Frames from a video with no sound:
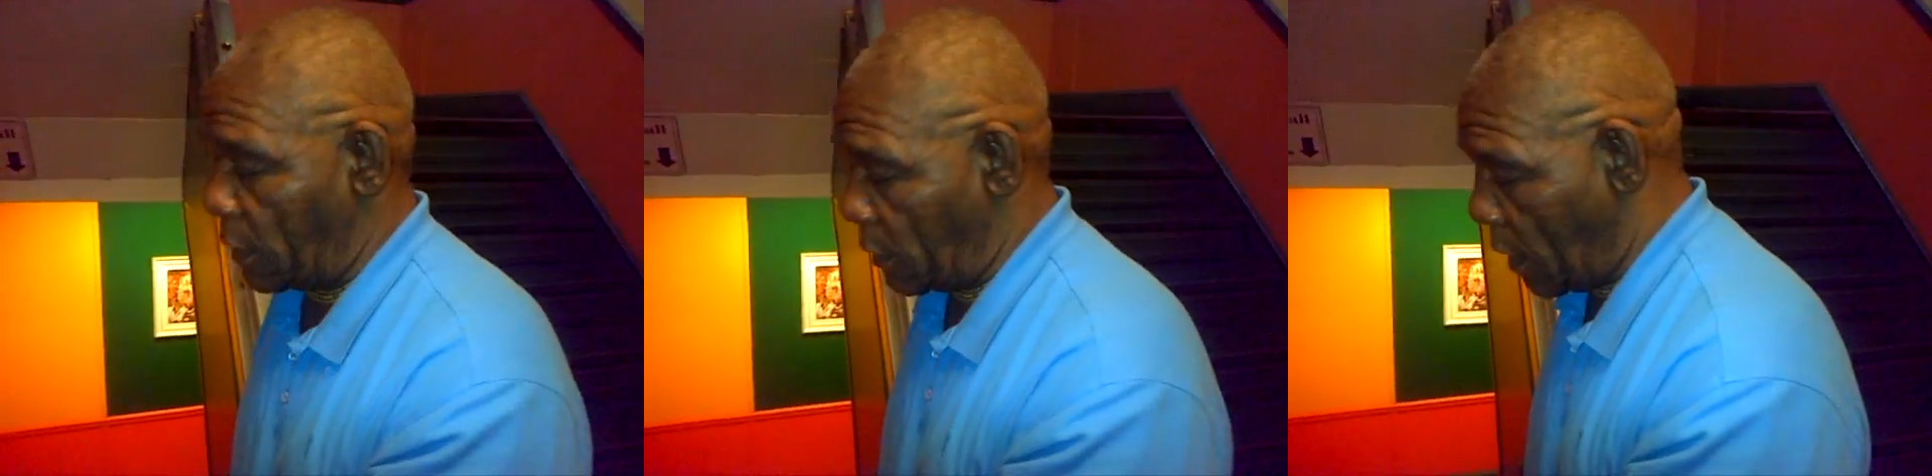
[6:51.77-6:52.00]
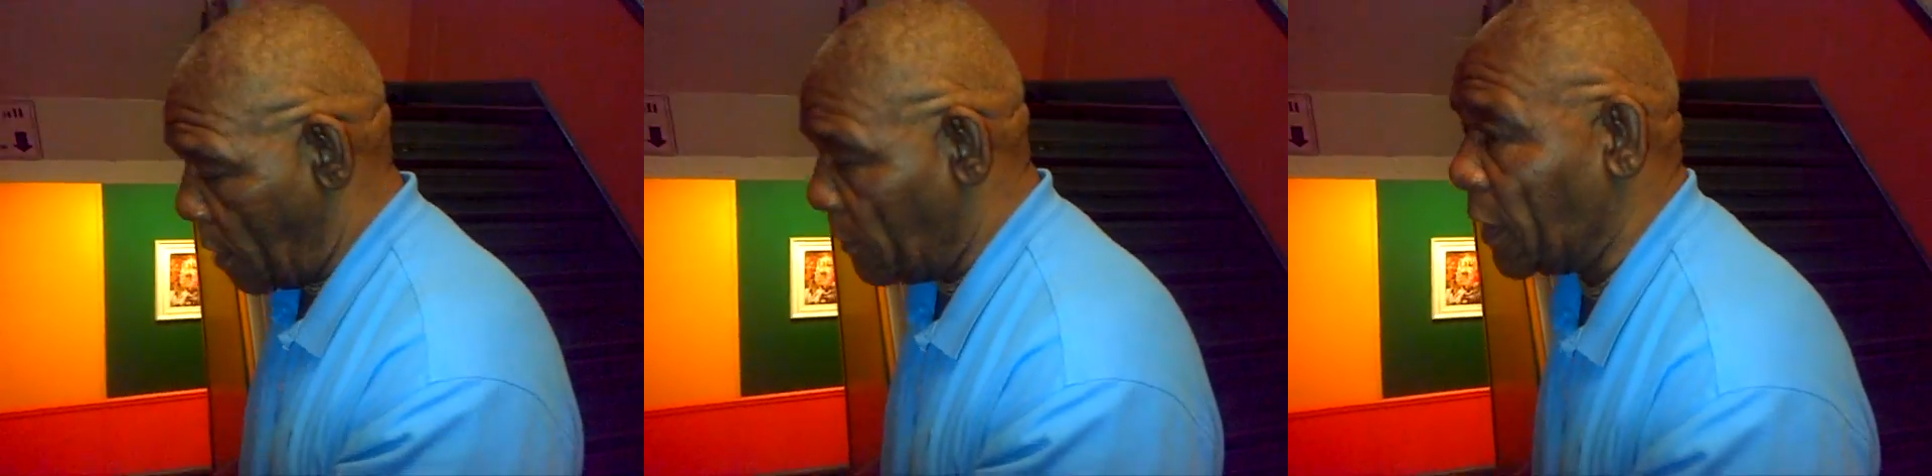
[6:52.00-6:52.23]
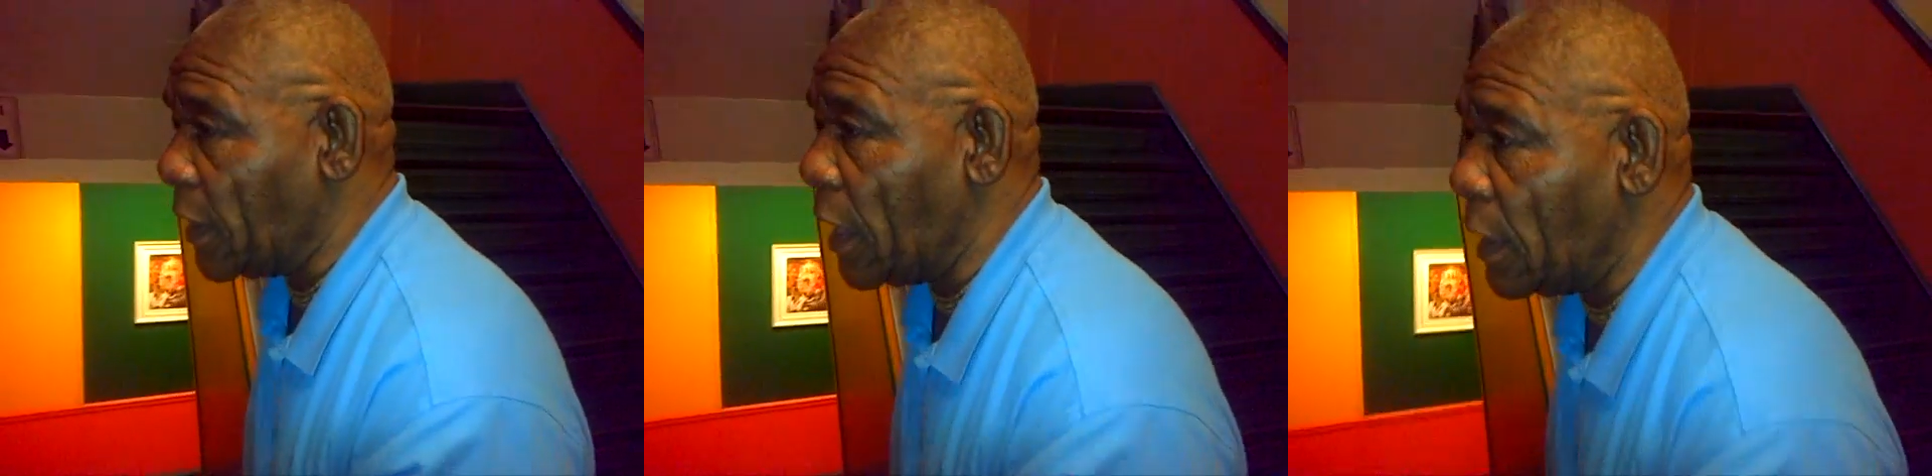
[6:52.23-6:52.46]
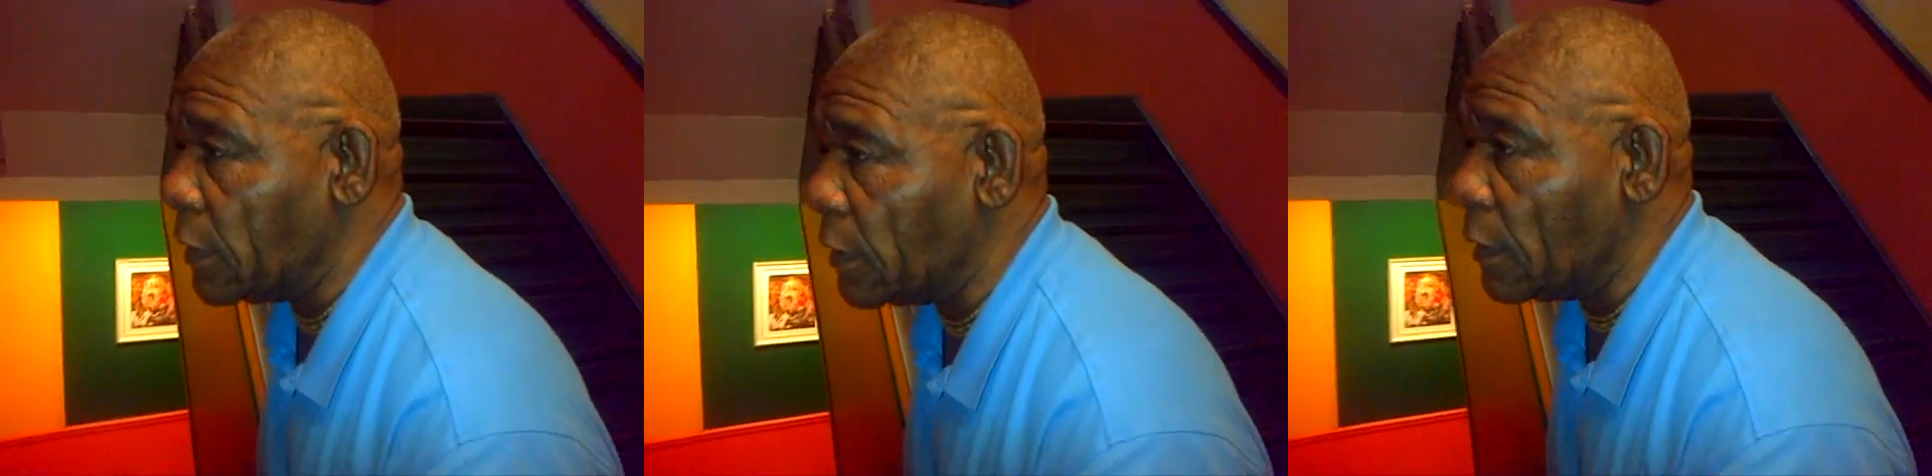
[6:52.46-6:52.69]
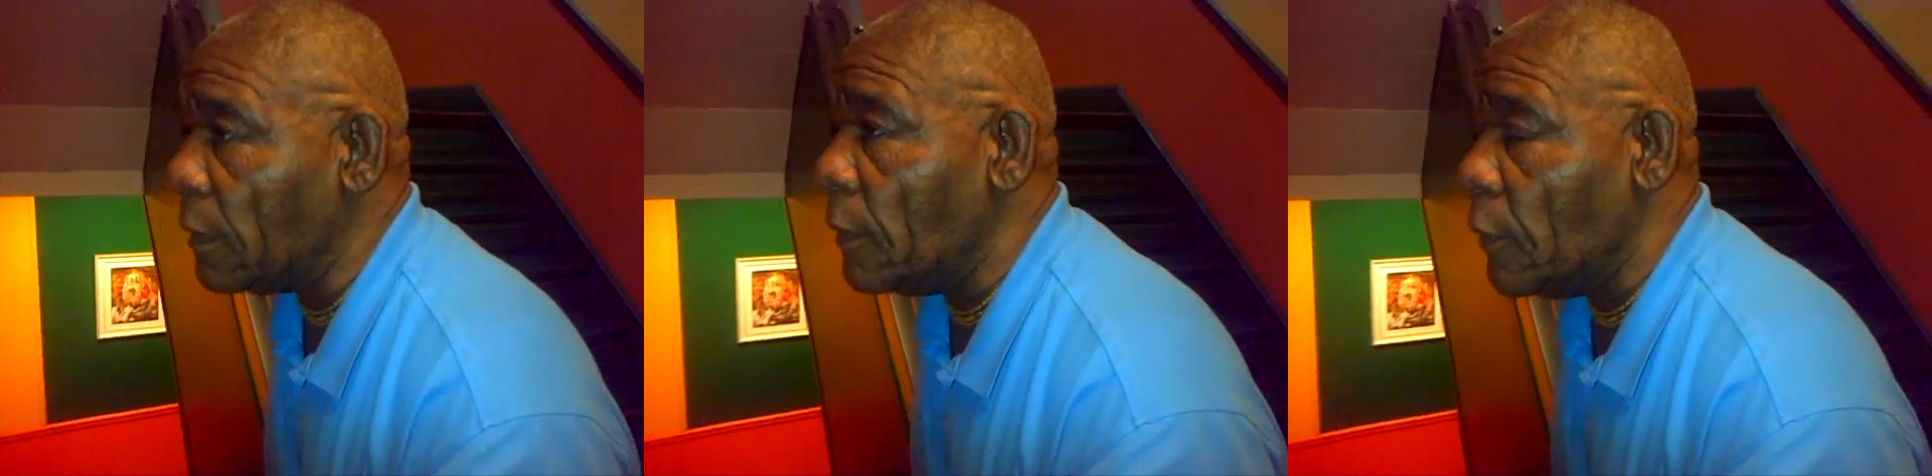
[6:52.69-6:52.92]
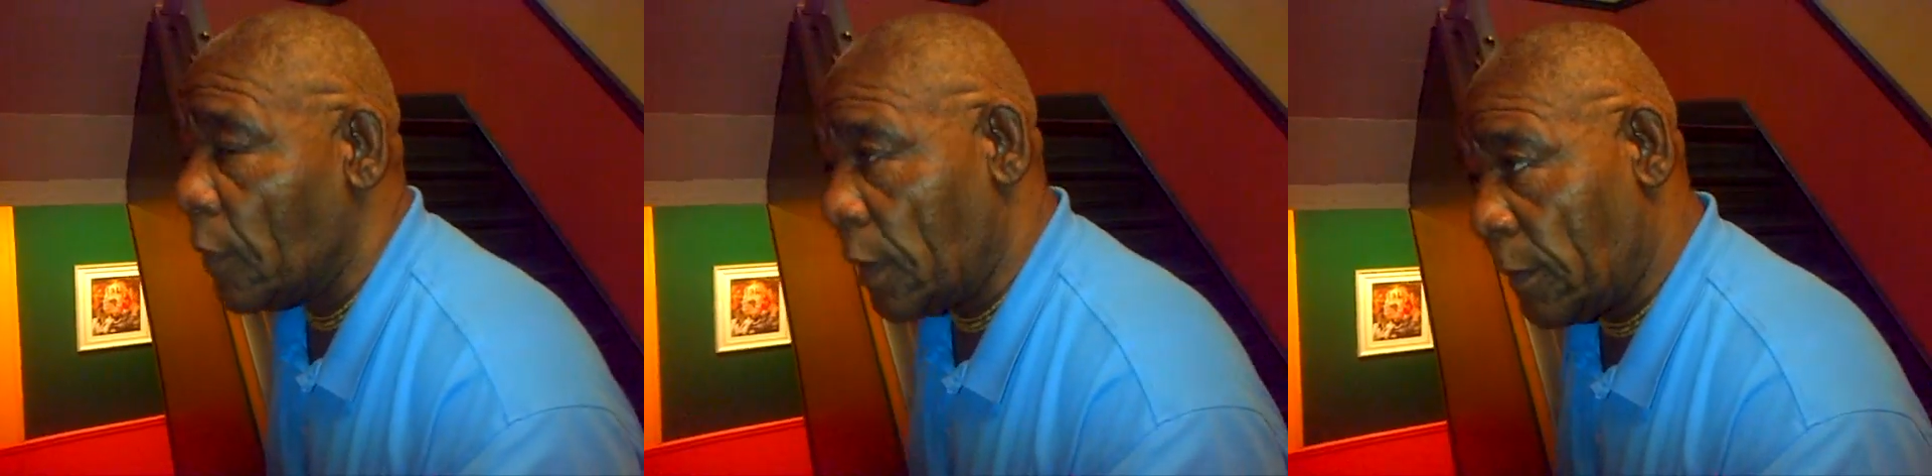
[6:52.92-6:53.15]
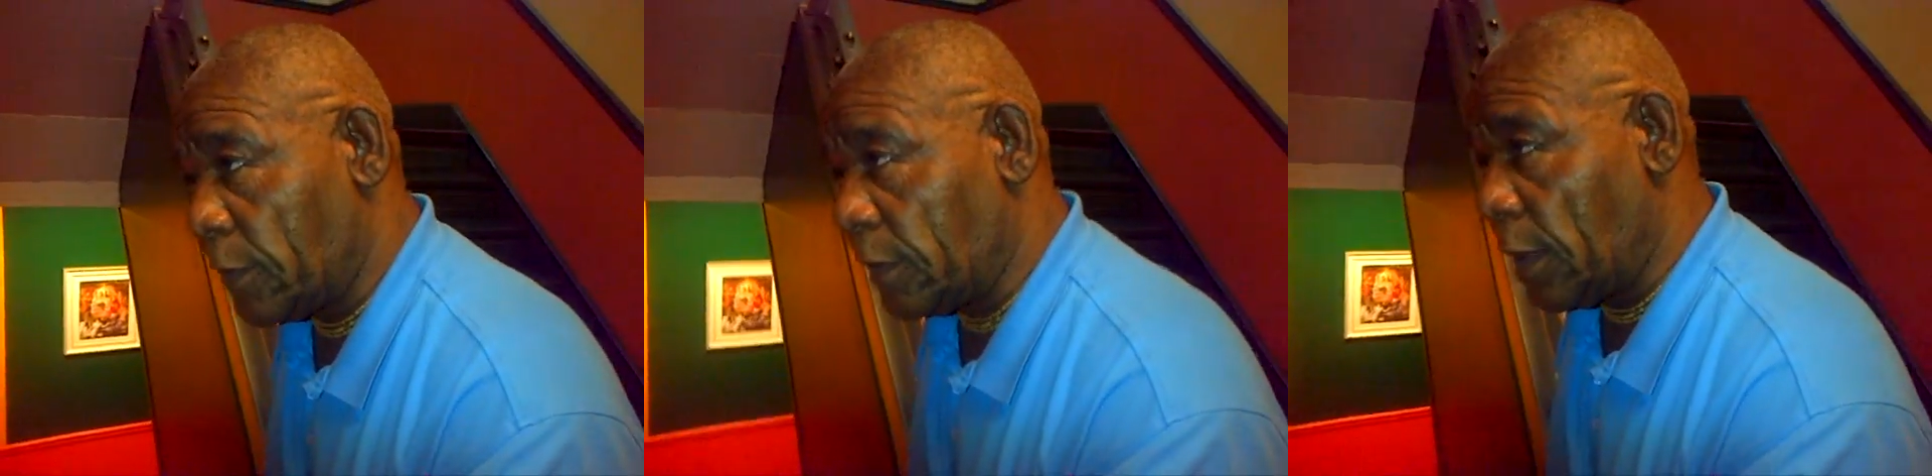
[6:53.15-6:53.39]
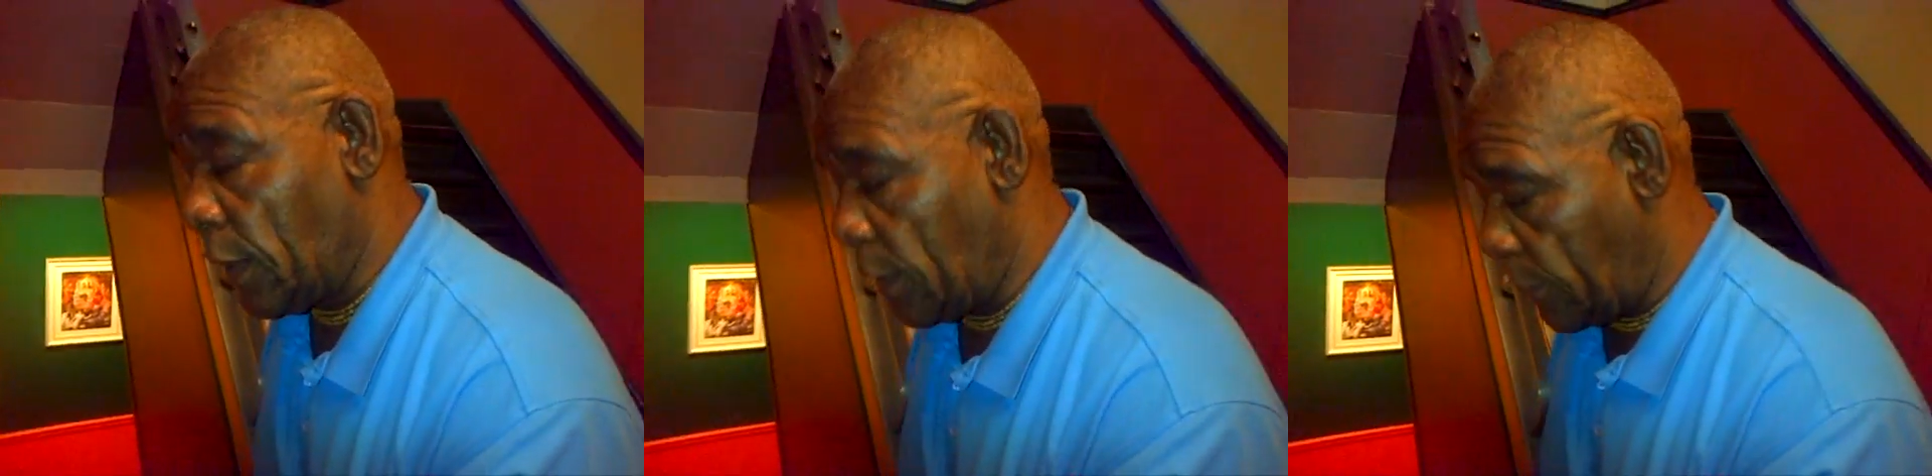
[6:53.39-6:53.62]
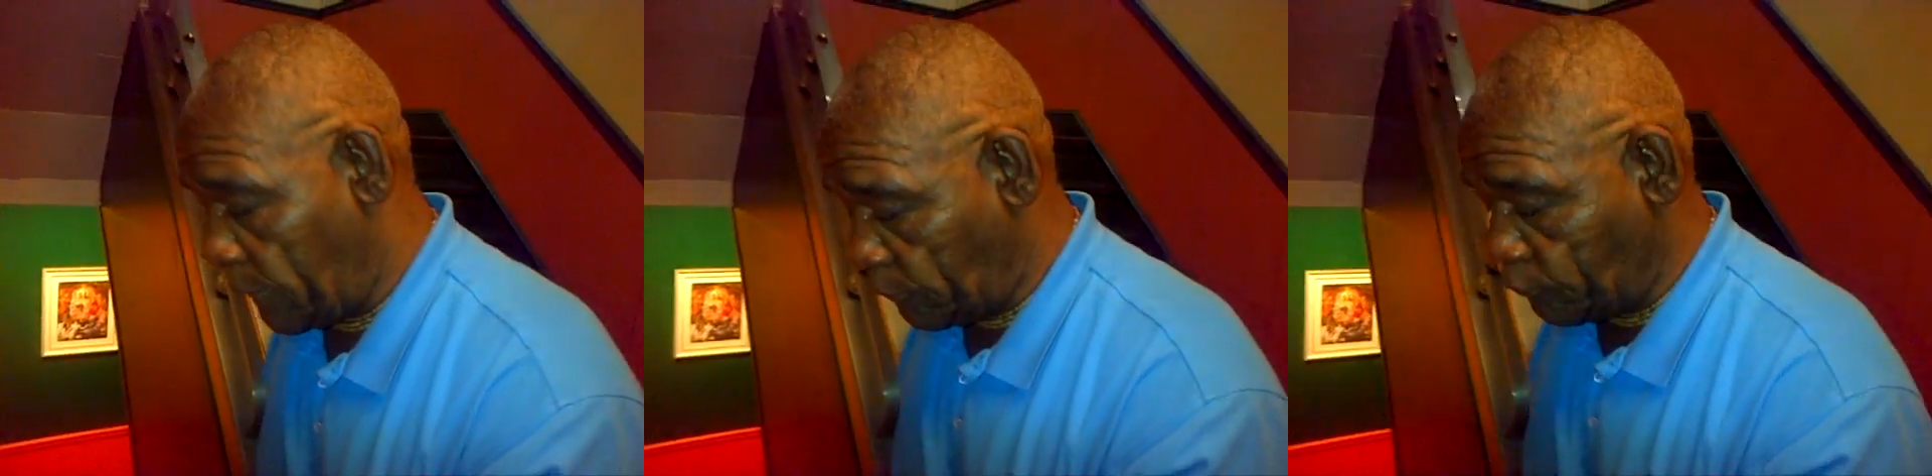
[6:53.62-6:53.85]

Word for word: karma-kanda, what I'm saying.